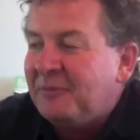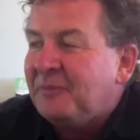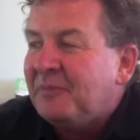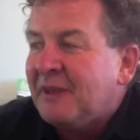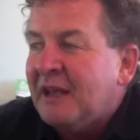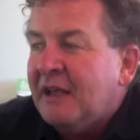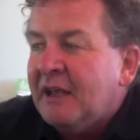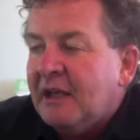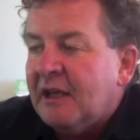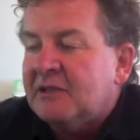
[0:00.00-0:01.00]
in.
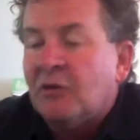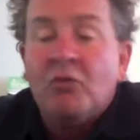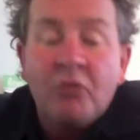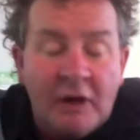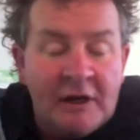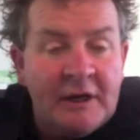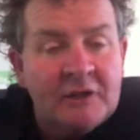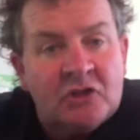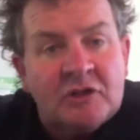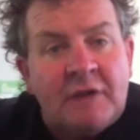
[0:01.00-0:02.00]
It's a really
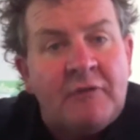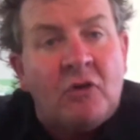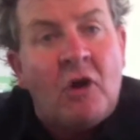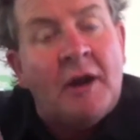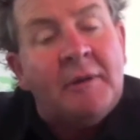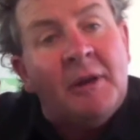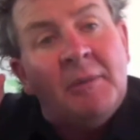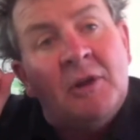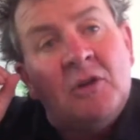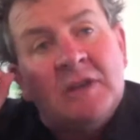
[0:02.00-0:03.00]
interesting variety
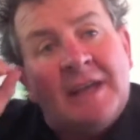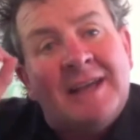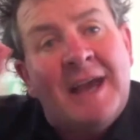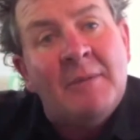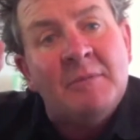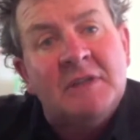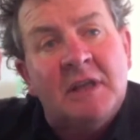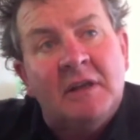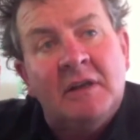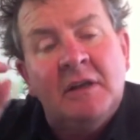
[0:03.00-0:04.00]
because it comes
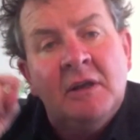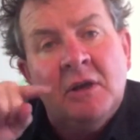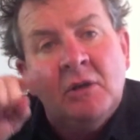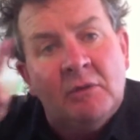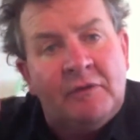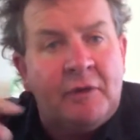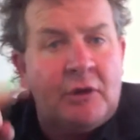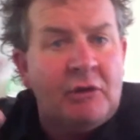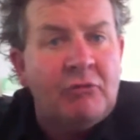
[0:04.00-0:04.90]
in with very